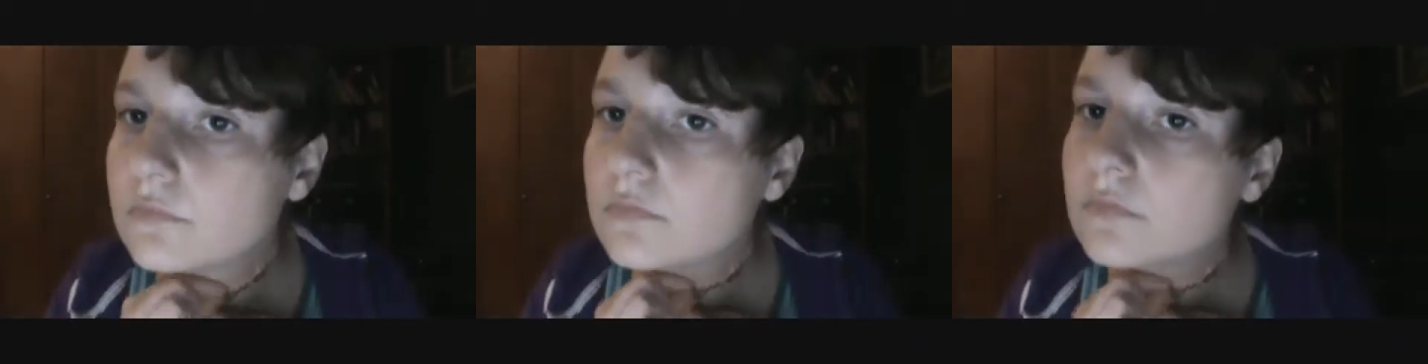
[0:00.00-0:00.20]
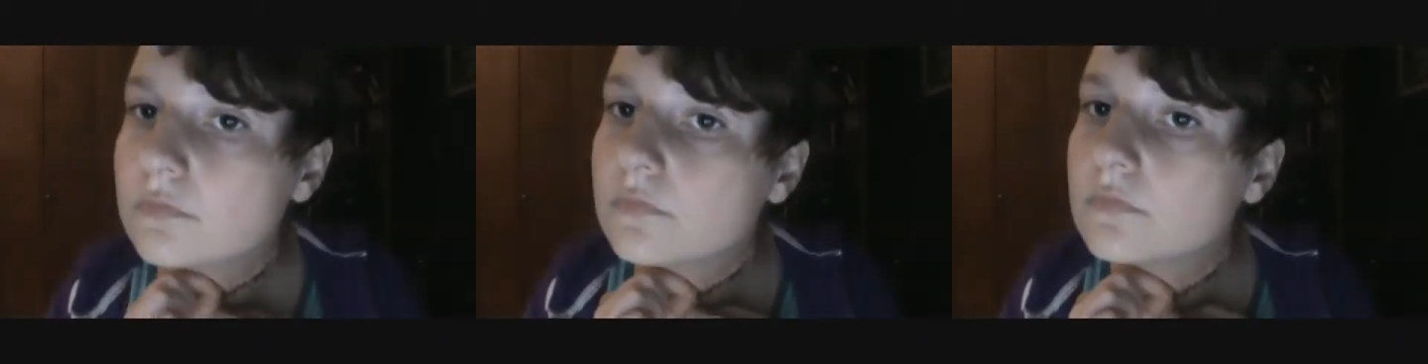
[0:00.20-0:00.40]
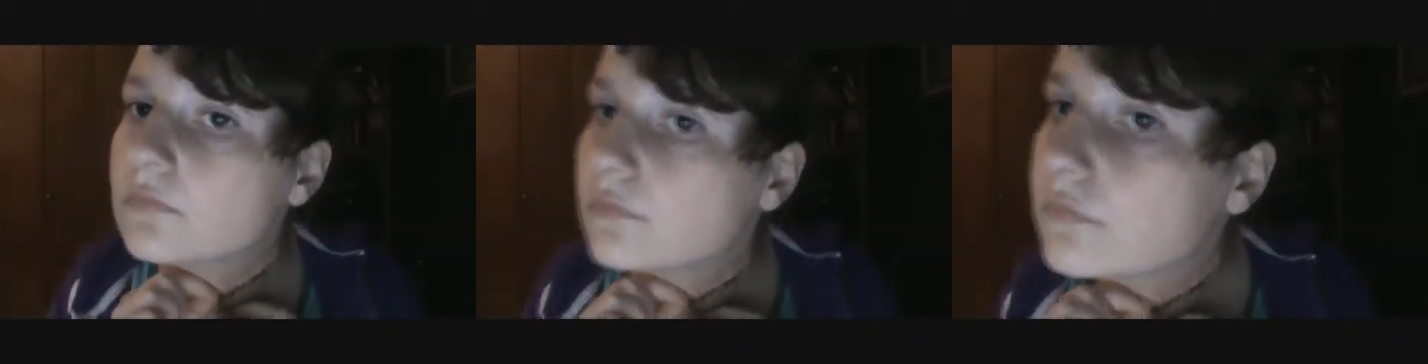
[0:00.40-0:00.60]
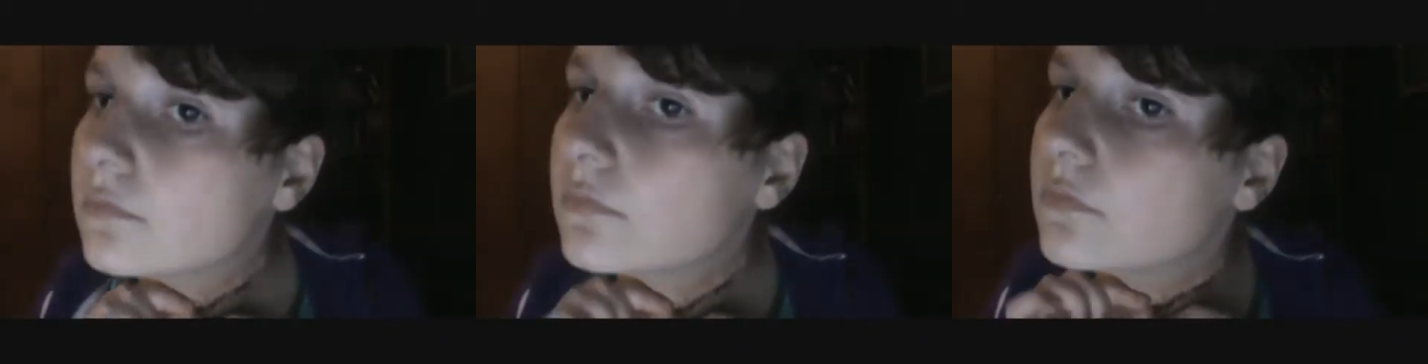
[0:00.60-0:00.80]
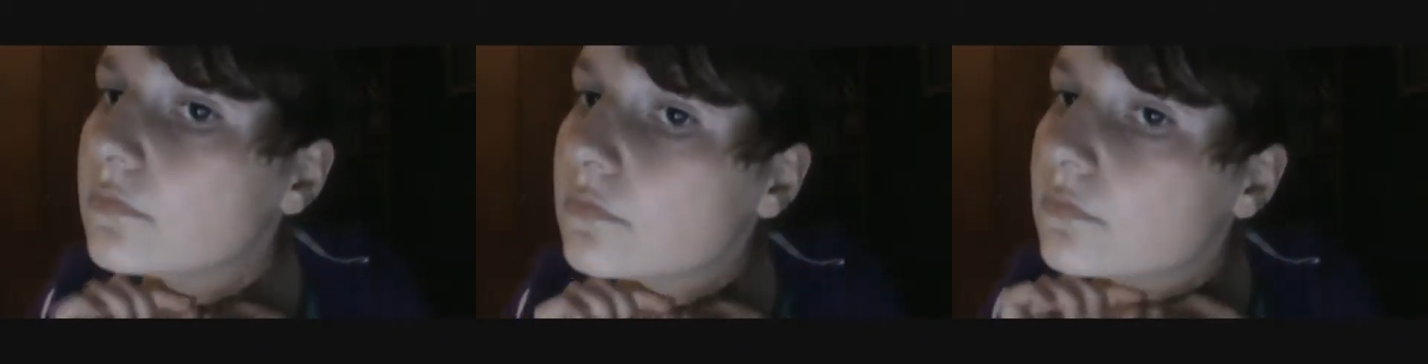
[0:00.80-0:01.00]
And I would
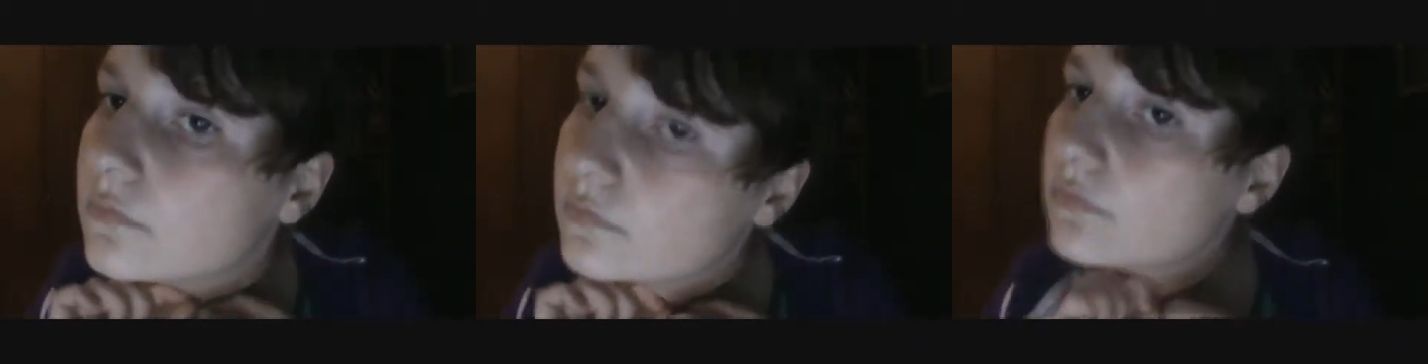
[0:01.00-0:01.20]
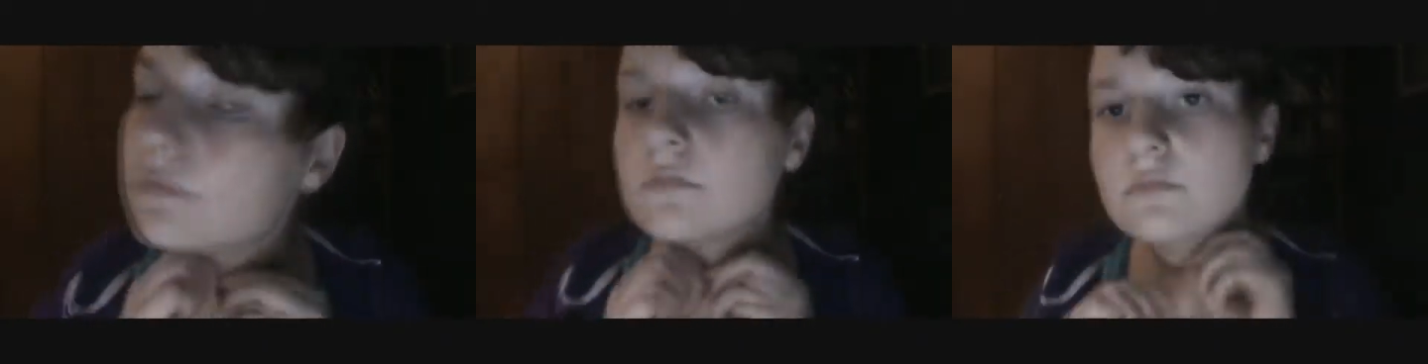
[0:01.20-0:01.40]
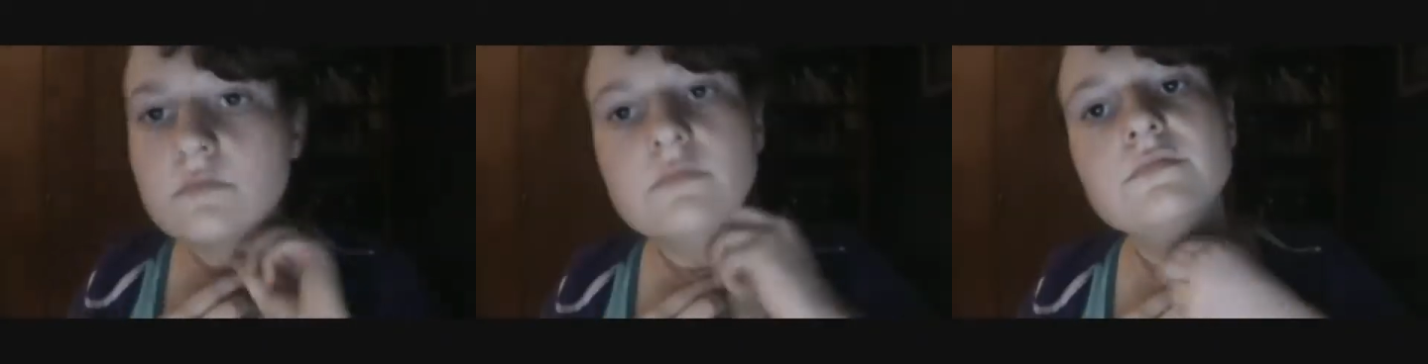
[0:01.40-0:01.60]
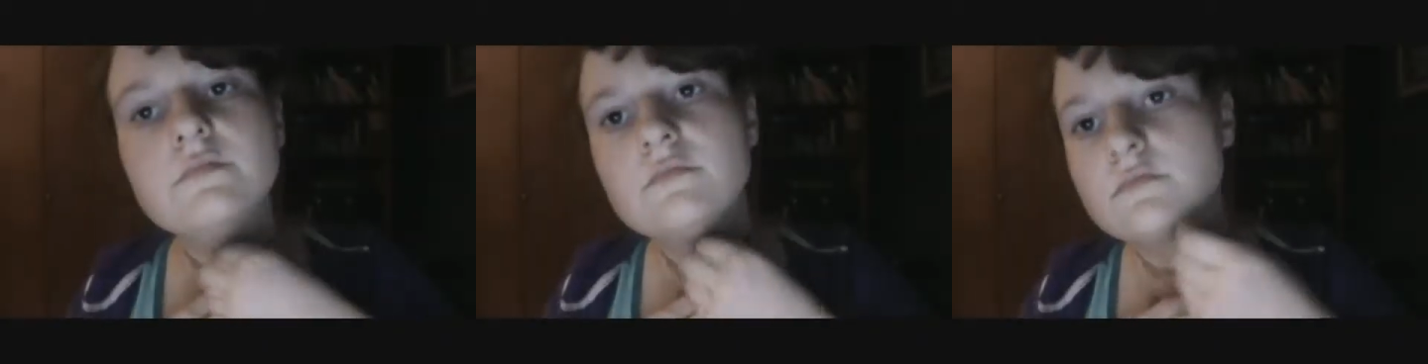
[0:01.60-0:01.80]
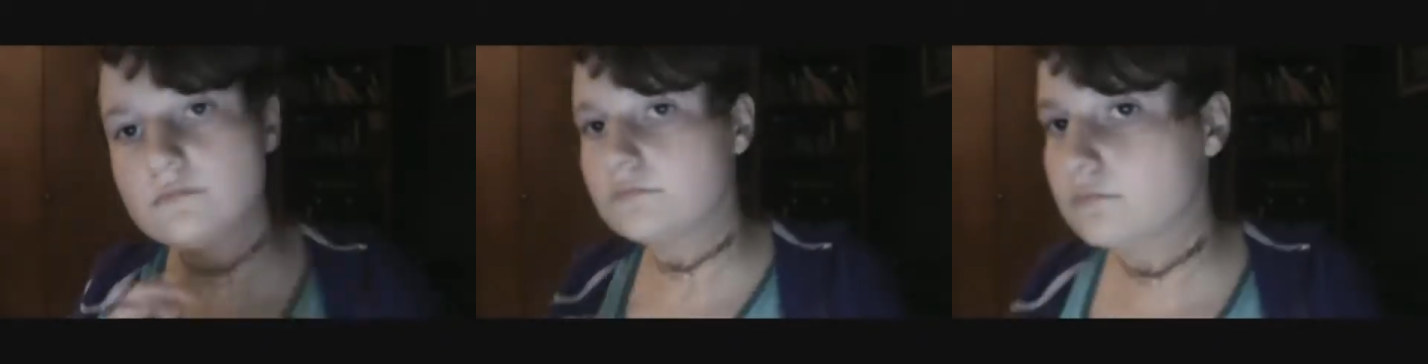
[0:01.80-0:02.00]
also really recommend
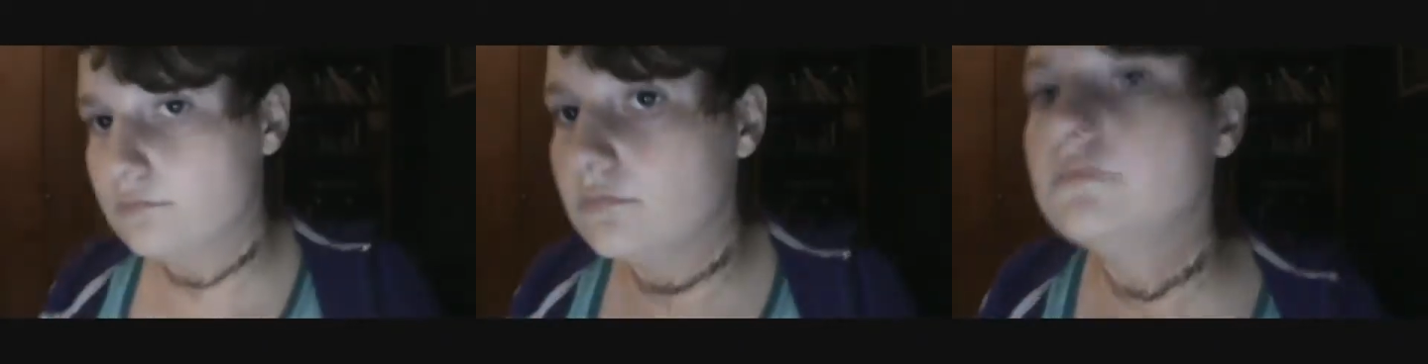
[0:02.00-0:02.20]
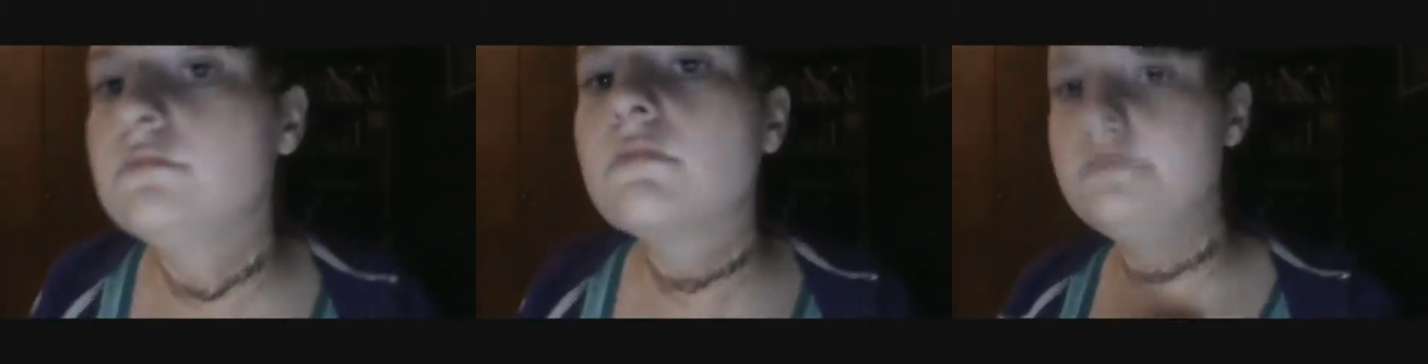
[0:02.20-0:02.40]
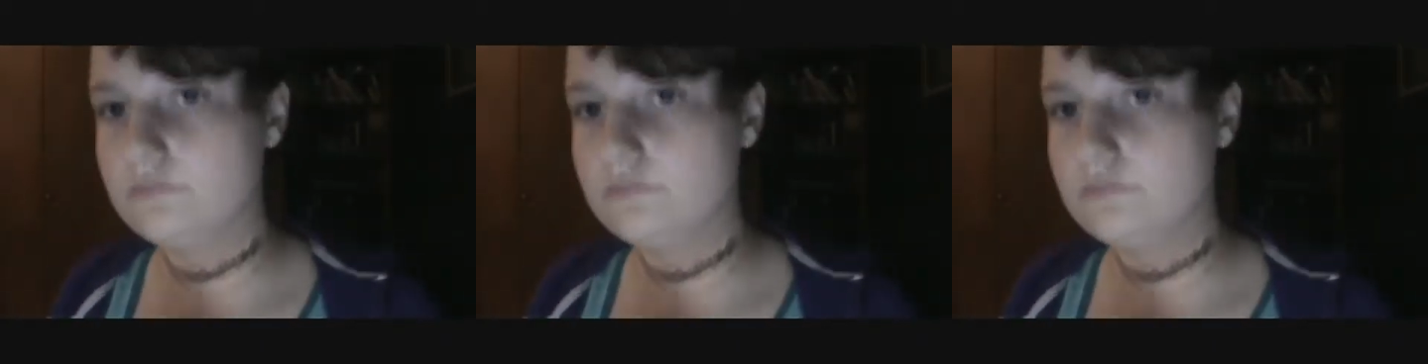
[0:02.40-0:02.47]
black thread